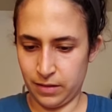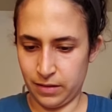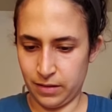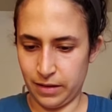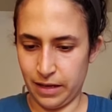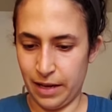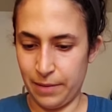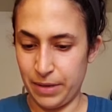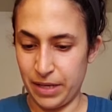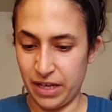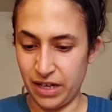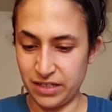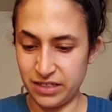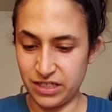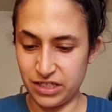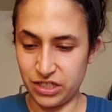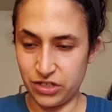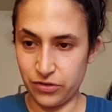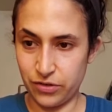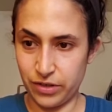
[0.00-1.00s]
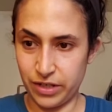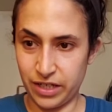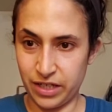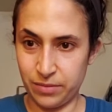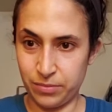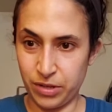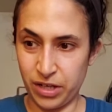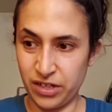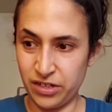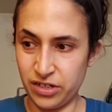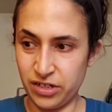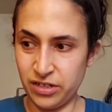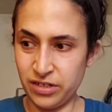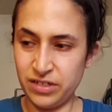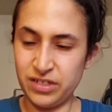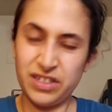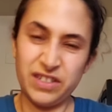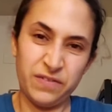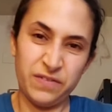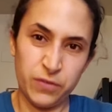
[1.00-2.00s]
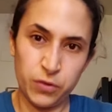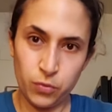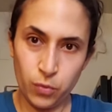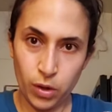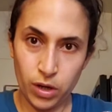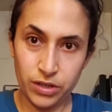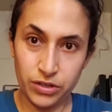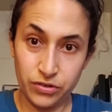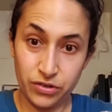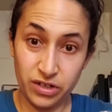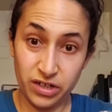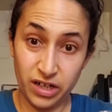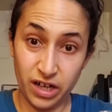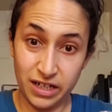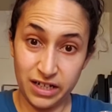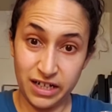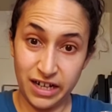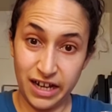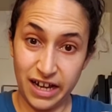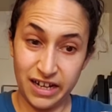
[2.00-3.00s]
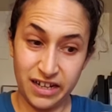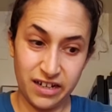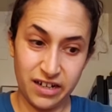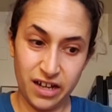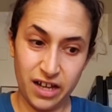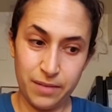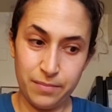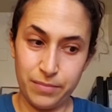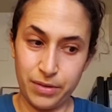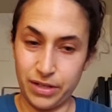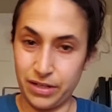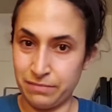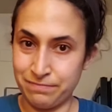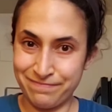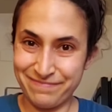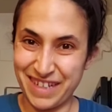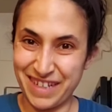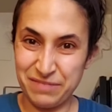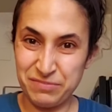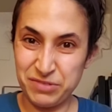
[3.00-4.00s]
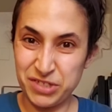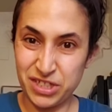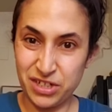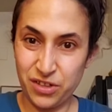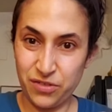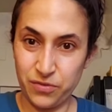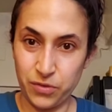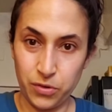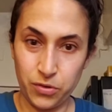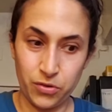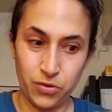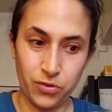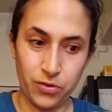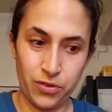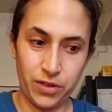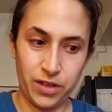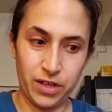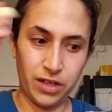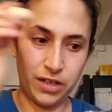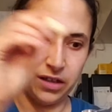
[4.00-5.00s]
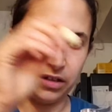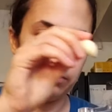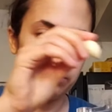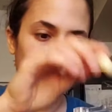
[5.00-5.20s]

And because it's going in the blender, if you want, you can cut it ahead of time, but I'm just gonna throw the whole thing in.